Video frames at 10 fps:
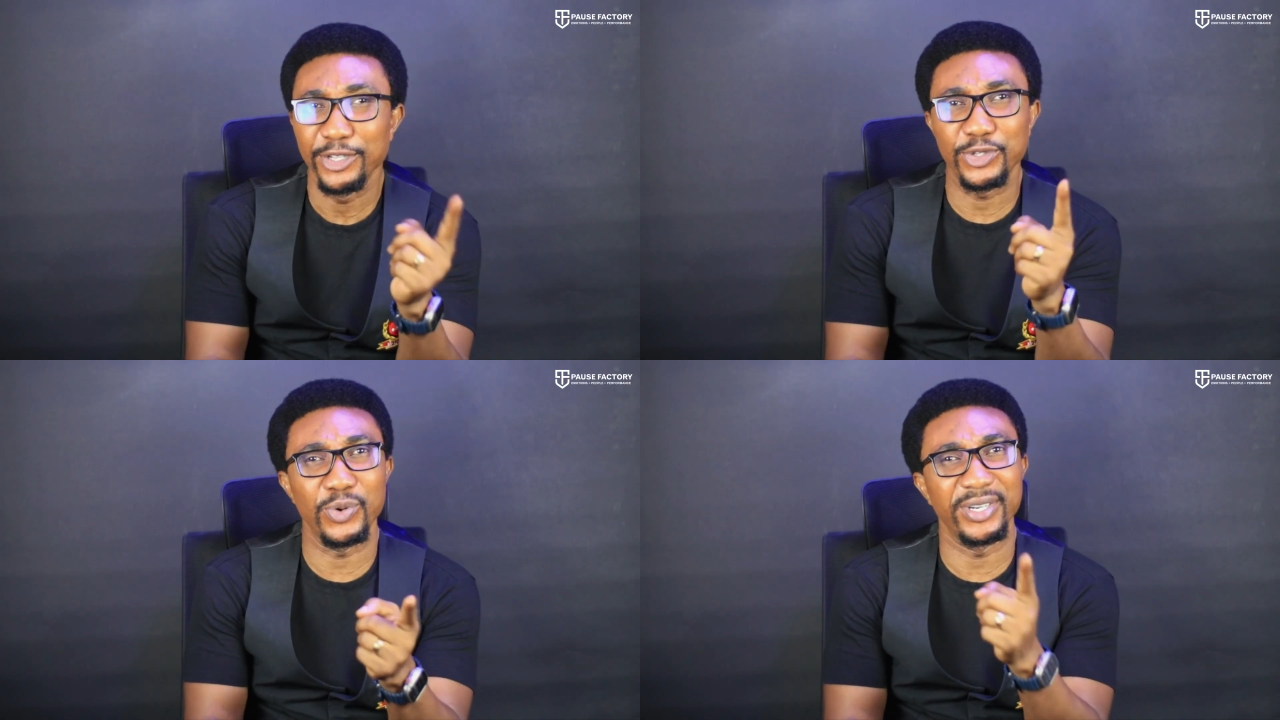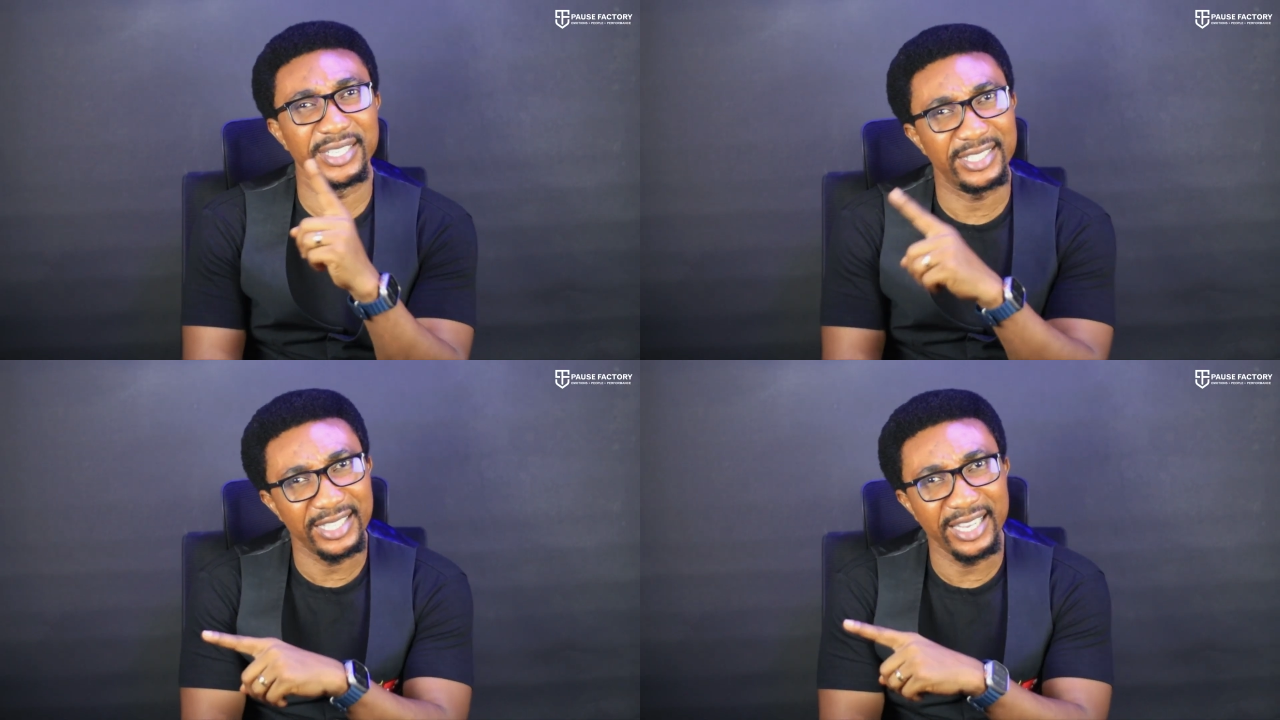to
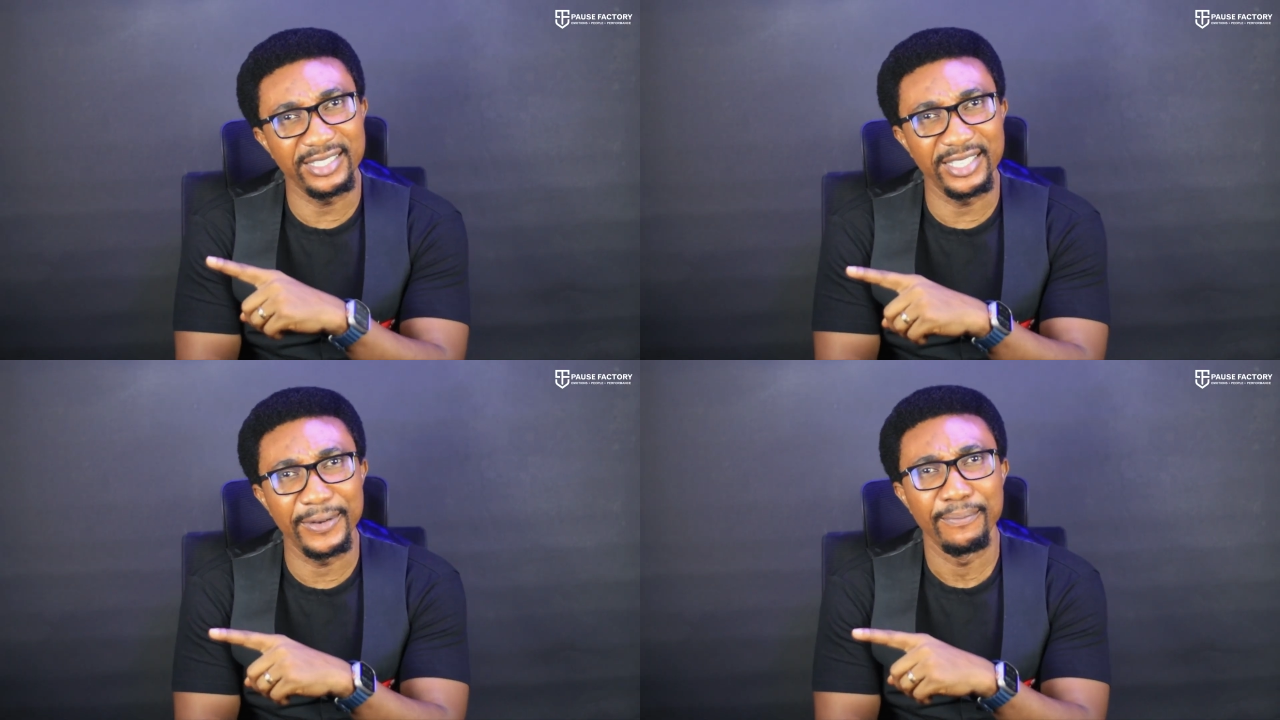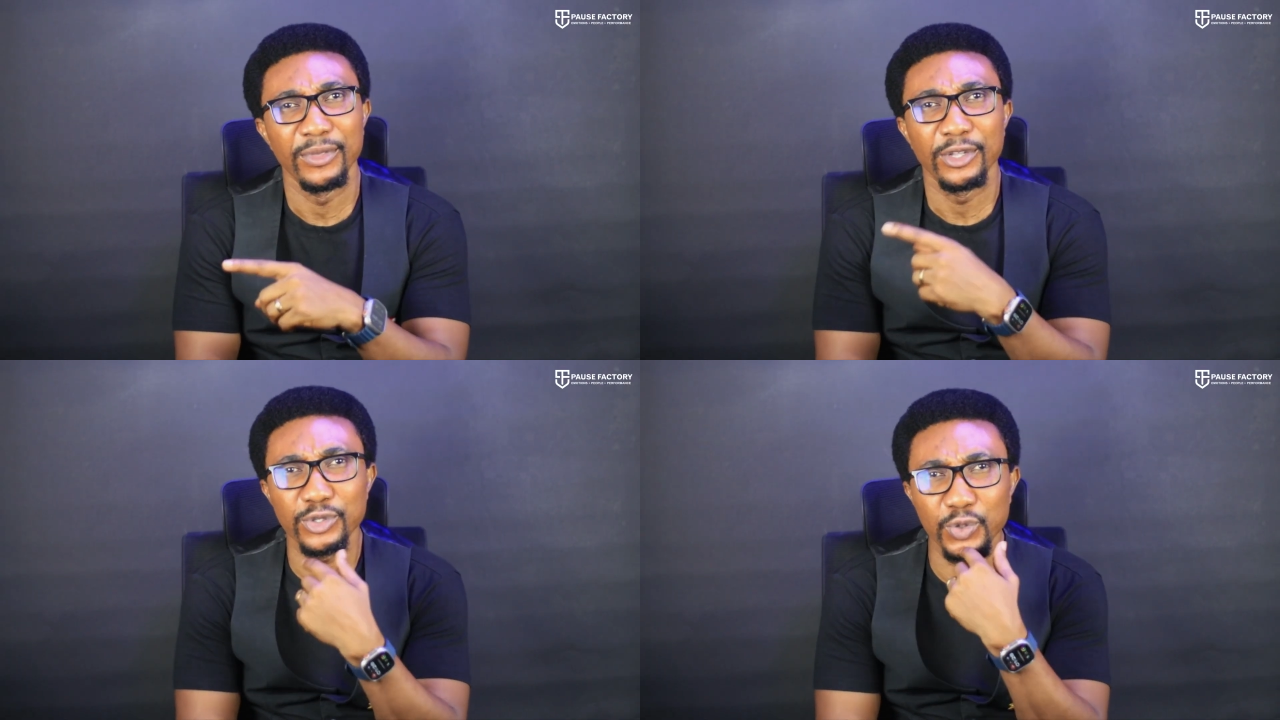understanding.
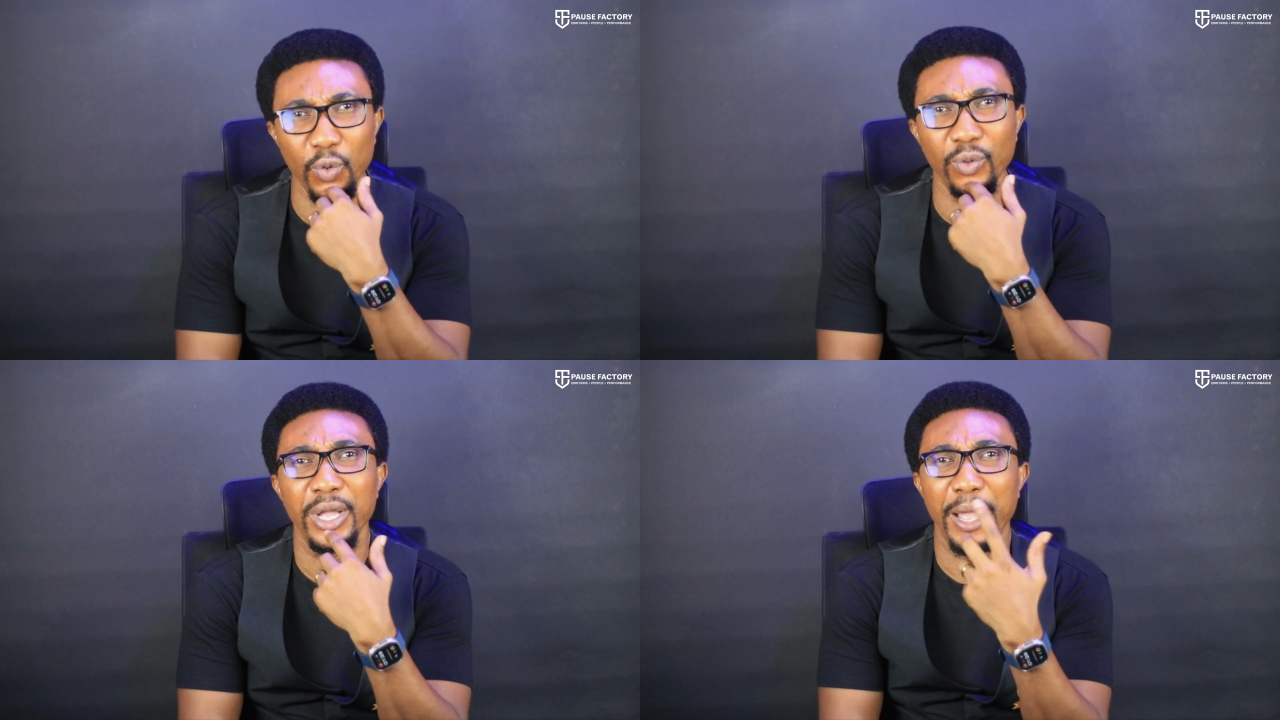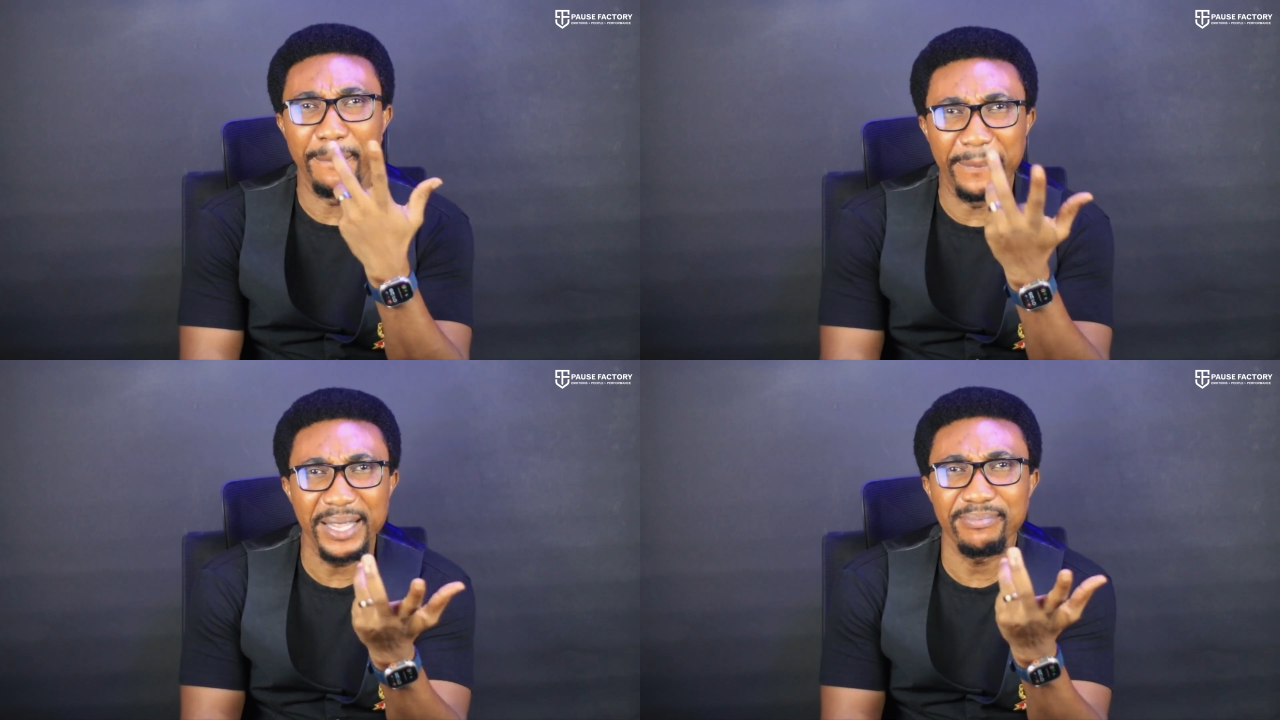So
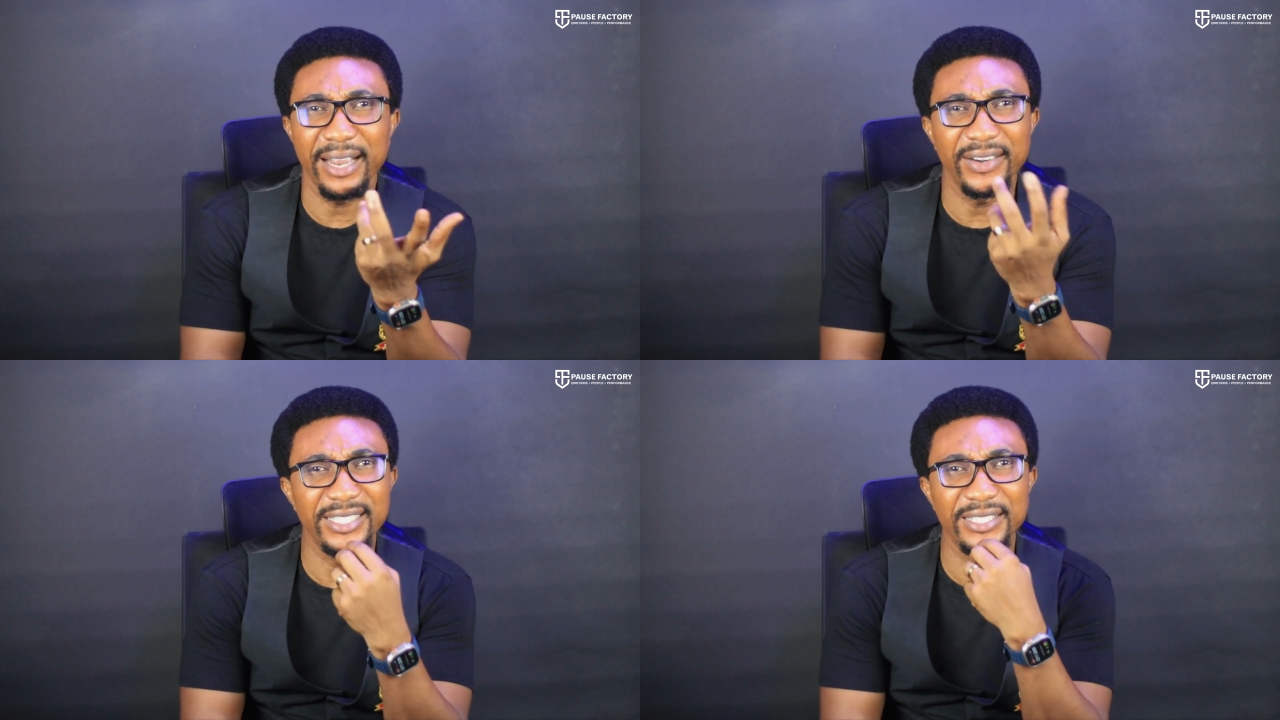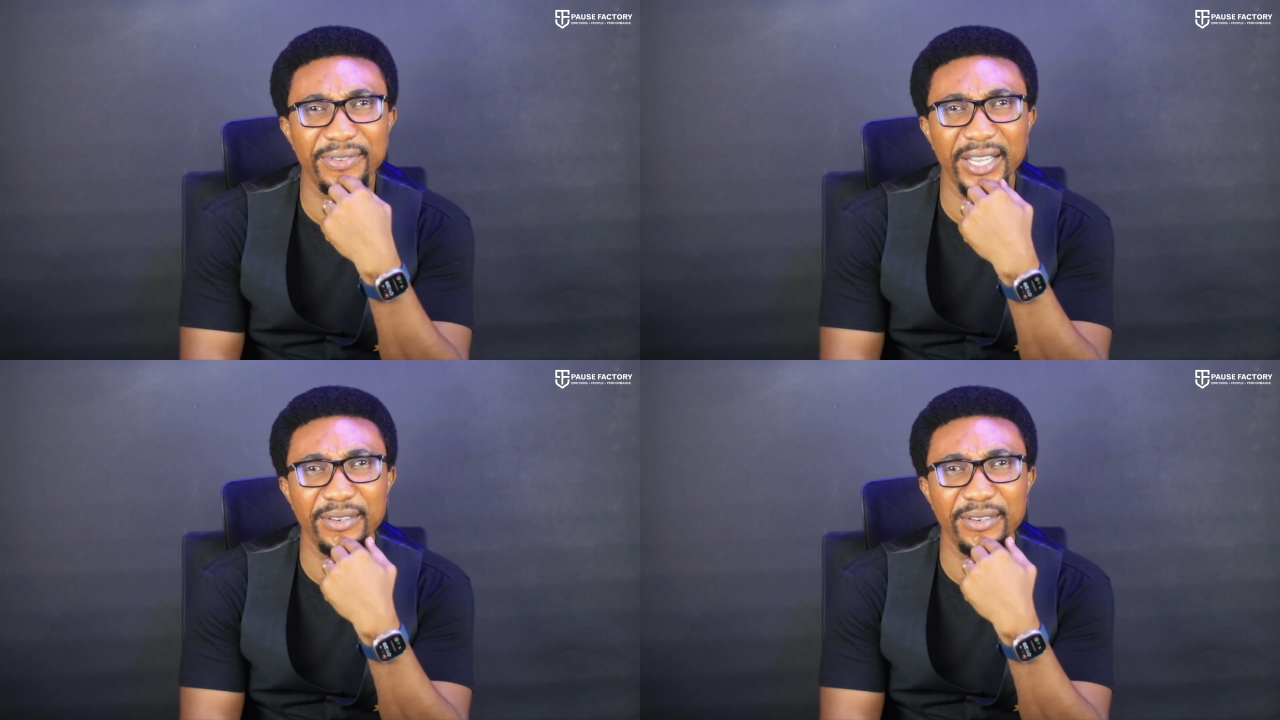blame narrative